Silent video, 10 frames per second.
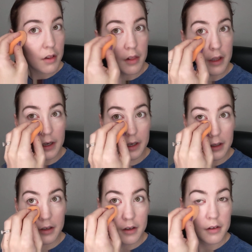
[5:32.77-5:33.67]
let
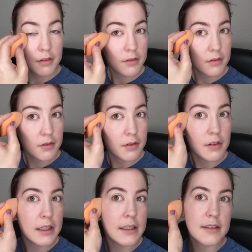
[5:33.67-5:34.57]
it
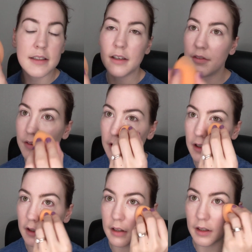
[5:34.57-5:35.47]
sit
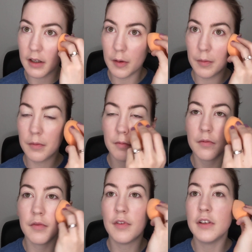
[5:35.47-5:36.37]
for a little
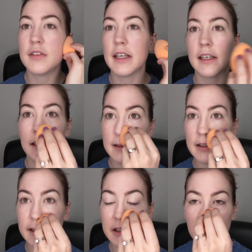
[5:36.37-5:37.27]
few seconds
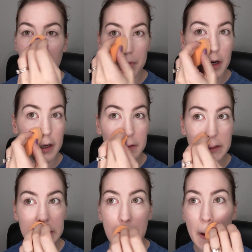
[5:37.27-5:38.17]
while I do my
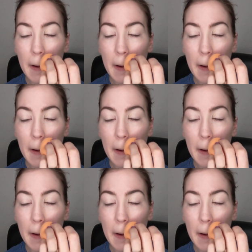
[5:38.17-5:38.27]
brows.